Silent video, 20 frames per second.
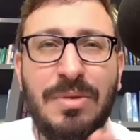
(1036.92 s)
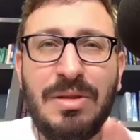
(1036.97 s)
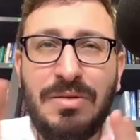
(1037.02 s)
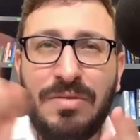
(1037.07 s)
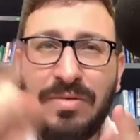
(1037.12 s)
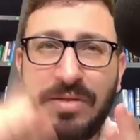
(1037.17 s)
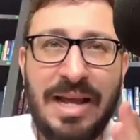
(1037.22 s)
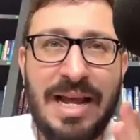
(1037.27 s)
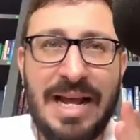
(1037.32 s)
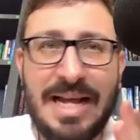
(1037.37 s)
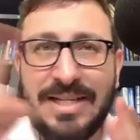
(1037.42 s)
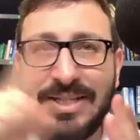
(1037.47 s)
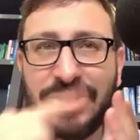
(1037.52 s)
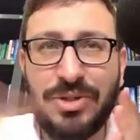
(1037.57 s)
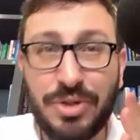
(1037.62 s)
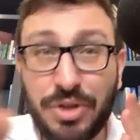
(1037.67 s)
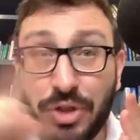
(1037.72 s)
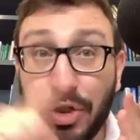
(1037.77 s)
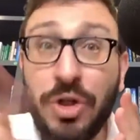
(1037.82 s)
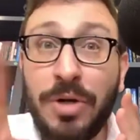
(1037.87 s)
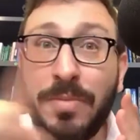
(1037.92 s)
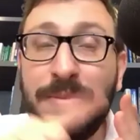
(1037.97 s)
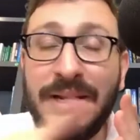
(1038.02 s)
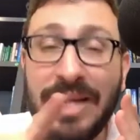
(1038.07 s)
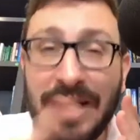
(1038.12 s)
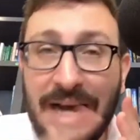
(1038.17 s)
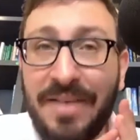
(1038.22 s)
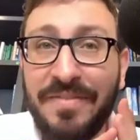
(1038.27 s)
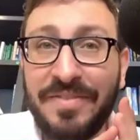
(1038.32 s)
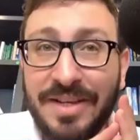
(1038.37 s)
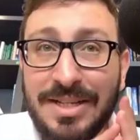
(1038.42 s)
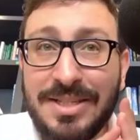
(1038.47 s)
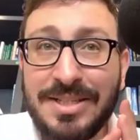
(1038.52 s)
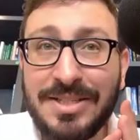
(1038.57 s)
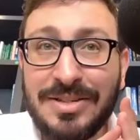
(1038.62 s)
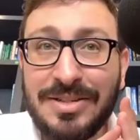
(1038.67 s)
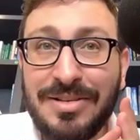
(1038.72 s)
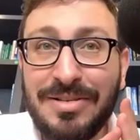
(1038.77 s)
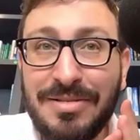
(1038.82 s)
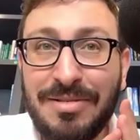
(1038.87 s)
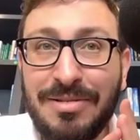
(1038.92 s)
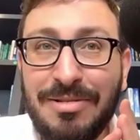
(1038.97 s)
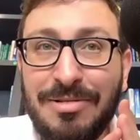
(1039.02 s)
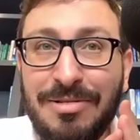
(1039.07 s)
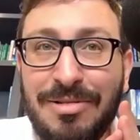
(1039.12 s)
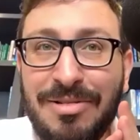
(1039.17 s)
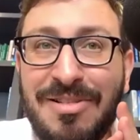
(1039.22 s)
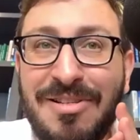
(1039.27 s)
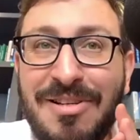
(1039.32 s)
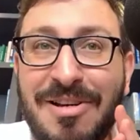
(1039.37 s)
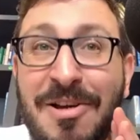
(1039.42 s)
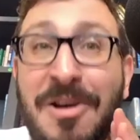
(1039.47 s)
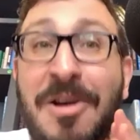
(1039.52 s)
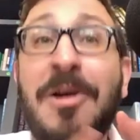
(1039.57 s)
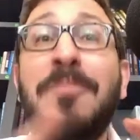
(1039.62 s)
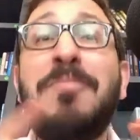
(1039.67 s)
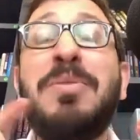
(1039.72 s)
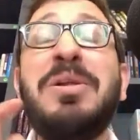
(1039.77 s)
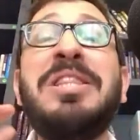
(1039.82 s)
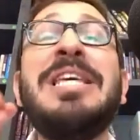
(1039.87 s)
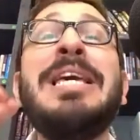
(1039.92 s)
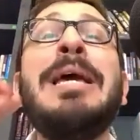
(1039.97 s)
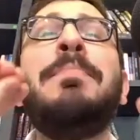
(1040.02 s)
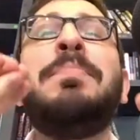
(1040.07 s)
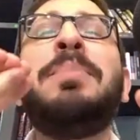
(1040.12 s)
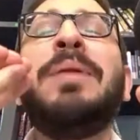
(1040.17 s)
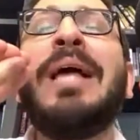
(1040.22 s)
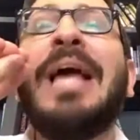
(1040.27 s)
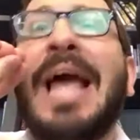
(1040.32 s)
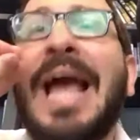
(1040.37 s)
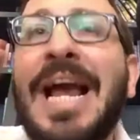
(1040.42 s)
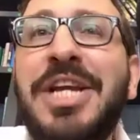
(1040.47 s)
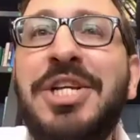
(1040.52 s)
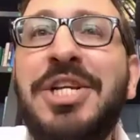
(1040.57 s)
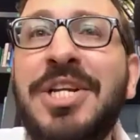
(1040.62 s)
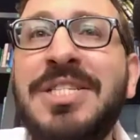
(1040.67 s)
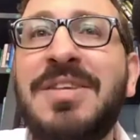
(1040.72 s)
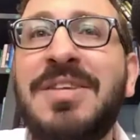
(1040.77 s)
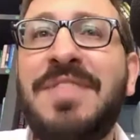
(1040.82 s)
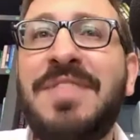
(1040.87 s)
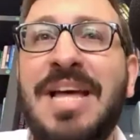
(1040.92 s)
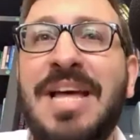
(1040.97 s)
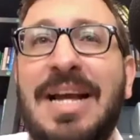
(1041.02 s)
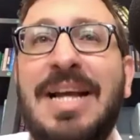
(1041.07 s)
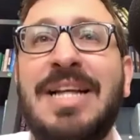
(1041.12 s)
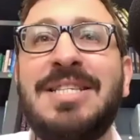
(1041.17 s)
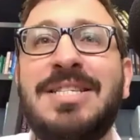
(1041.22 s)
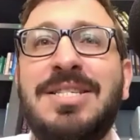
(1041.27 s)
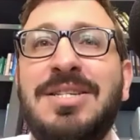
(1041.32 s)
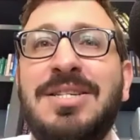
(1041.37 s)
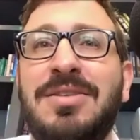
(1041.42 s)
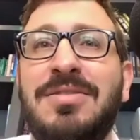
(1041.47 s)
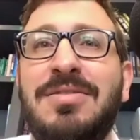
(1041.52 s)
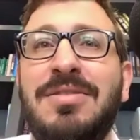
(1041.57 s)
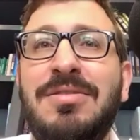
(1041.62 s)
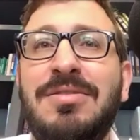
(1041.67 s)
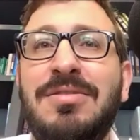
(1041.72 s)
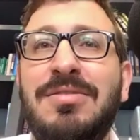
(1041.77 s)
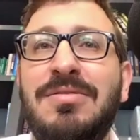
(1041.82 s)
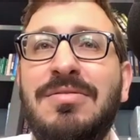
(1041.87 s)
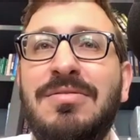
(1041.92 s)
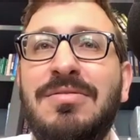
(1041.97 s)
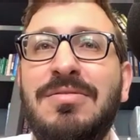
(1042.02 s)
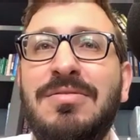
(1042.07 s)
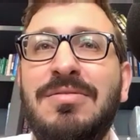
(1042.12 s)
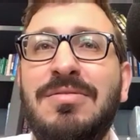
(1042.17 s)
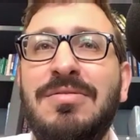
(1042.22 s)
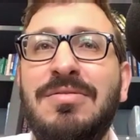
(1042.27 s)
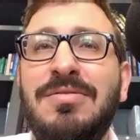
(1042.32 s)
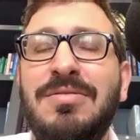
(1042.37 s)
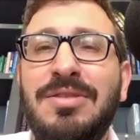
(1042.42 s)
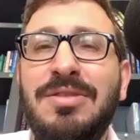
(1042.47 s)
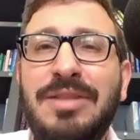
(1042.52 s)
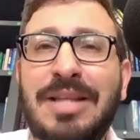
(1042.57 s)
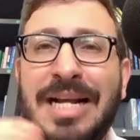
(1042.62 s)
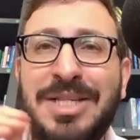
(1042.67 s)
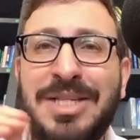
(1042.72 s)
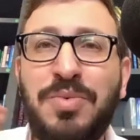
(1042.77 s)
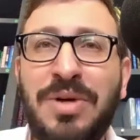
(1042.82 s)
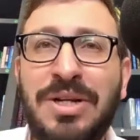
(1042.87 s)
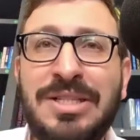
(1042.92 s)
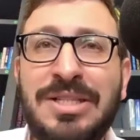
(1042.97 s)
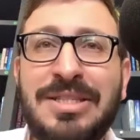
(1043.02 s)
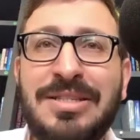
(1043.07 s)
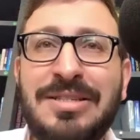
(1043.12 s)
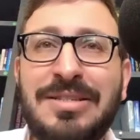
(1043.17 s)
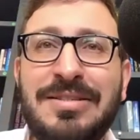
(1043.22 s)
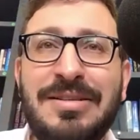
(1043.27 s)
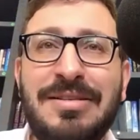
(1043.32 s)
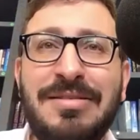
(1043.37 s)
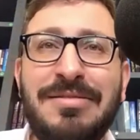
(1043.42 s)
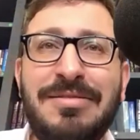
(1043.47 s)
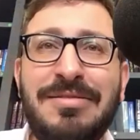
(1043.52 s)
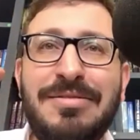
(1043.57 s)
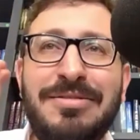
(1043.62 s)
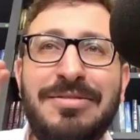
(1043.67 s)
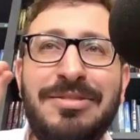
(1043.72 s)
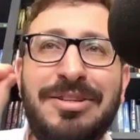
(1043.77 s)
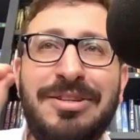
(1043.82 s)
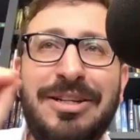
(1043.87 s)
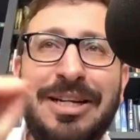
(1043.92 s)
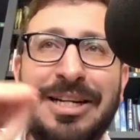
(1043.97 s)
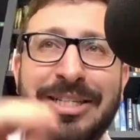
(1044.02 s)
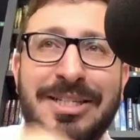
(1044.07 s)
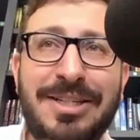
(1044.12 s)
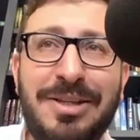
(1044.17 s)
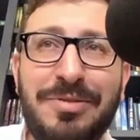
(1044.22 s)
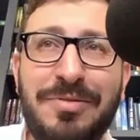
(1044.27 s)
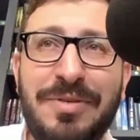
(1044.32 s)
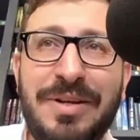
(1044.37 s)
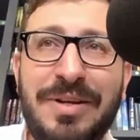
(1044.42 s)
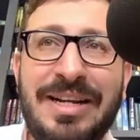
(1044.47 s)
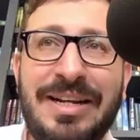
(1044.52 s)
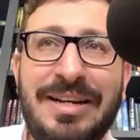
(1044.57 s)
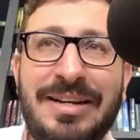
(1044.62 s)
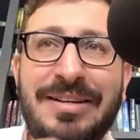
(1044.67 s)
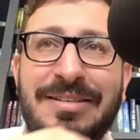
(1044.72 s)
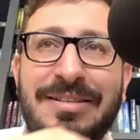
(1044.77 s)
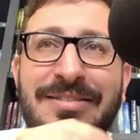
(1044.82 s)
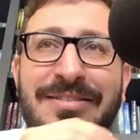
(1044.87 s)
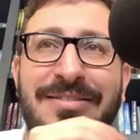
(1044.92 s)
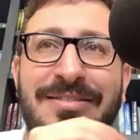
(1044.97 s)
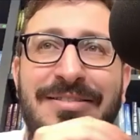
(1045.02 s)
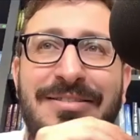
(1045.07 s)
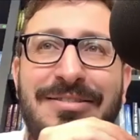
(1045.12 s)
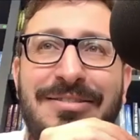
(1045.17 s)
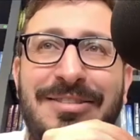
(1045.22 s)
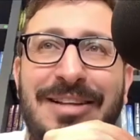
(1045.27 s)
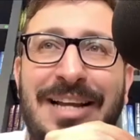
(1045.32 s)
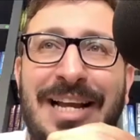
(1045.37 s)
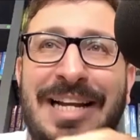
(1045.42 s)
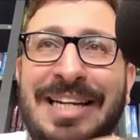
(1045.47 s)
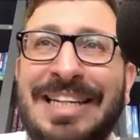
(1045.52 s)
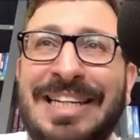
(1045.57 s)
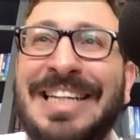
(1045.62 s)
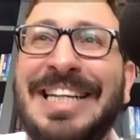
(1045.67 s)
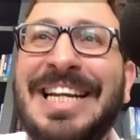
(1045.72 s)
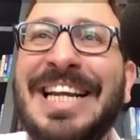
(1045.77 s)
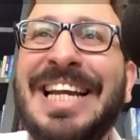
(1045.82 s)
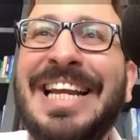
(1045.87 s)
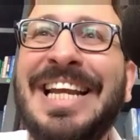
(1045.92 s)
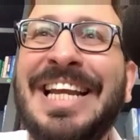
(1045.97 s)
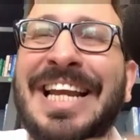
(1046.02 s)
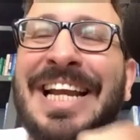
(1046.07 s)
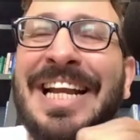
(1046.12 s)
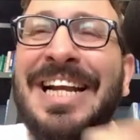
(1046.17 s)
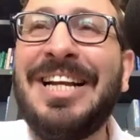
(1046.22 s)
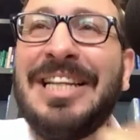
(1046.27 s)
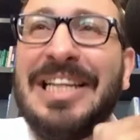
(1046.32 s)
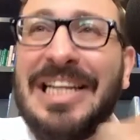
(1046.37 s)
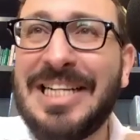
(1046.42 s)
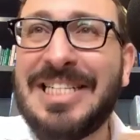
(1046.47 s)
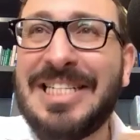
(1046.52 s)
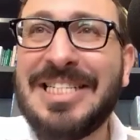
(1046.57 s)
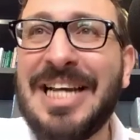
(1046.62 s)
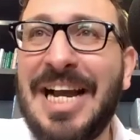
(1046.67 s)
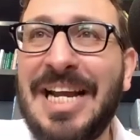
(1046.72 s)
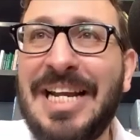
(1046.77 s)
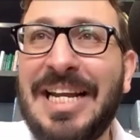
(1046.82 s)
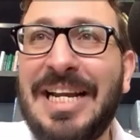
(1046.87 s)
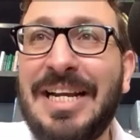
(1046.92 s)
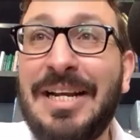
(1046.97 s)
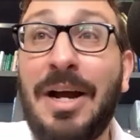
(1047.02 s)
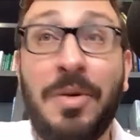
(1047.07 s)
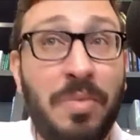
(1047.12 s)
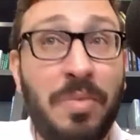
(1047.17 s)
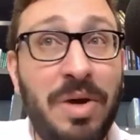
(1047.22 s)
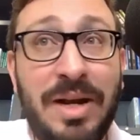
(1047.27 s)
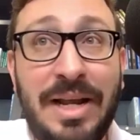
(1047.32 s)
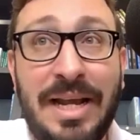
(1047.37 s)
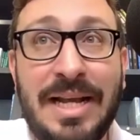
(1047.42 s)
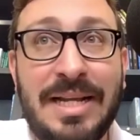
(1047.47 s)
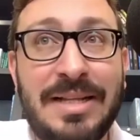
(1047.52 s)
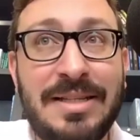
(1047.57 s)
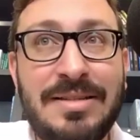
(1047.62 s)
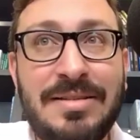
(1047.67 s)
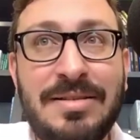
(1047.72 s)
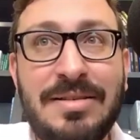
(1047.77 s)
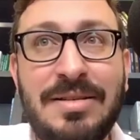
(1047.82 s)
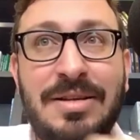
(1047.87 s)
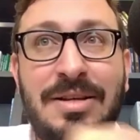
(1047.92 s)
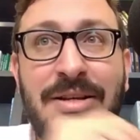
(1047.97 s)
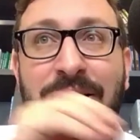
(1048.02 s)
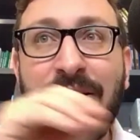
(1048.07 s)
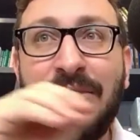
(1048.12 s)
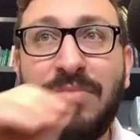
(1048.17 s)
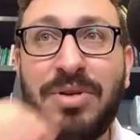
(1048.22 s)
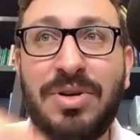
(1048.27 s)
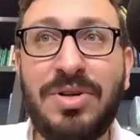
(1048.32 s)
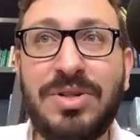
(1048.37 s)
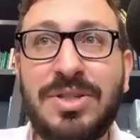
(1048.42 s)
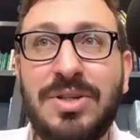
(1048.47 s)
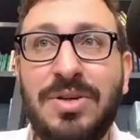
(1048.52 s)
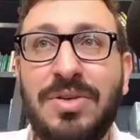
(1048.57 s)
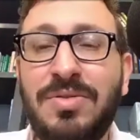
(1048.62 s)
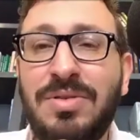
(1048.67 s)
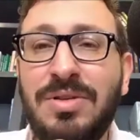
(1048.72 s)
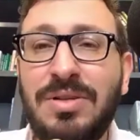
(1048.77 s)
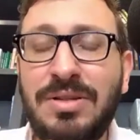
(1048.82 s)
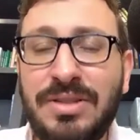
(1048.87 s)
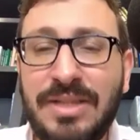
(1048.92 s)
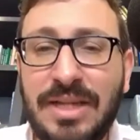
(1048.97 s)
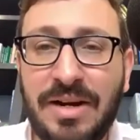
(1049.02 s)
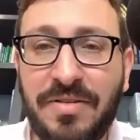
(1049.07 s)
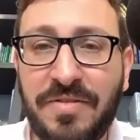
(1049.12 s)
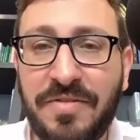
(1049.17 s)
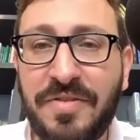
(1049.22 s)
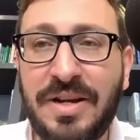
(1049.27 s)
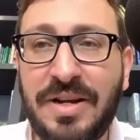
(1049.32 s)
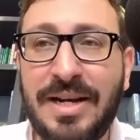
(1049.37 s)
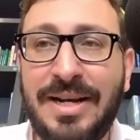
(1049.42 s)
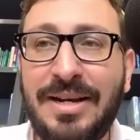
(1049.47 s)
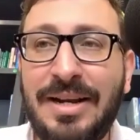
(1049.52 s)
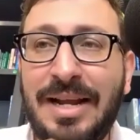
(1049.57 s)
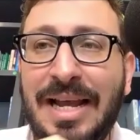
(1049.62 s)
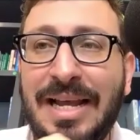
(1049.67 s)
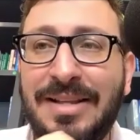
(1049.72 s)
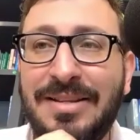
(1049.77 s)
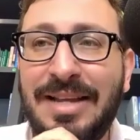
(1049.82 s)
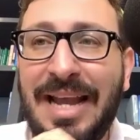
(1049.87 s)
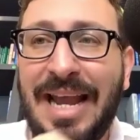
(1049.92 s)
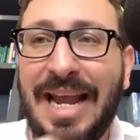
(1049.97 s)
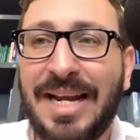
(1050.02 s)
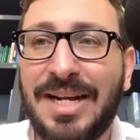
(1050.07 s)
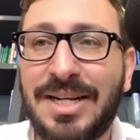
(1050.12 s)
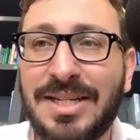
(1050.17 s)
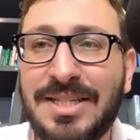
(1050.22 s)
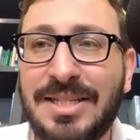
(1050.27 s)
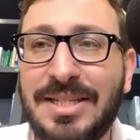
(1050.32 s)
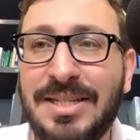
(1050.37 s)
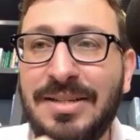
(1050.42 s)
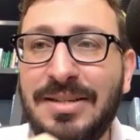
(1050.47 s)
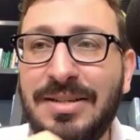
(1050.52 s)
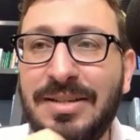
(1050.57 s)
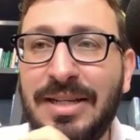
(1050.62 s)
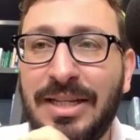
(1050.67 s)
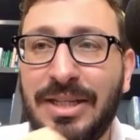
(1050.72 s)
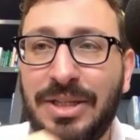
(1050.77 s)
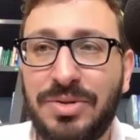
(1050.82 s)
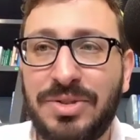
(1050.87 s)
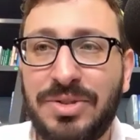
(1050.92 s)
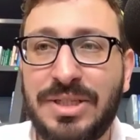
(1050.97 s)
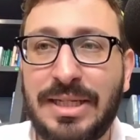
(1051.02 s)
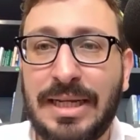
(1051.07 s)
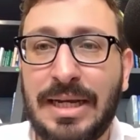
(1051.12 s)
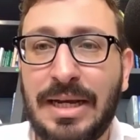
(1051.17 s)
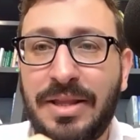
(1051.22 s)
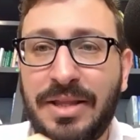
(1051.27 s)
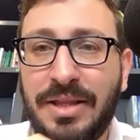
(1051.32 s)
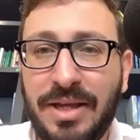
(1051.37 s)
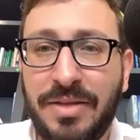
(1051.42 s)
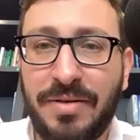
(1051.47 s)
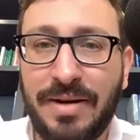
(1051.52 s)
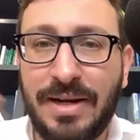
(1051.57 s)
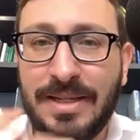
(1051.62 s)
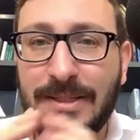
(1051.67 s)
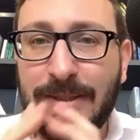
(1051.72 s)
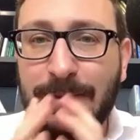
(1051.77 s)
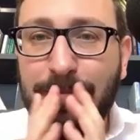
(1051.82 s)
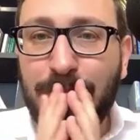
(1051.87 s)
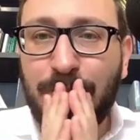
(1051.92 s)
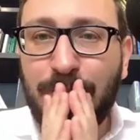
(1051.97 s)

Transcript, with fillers: the answer should be obvious, but the implications of that answer, that's what's exhilarating and giddyingly exciting on one hand, but also terrifying and angst-inducing on the other hand.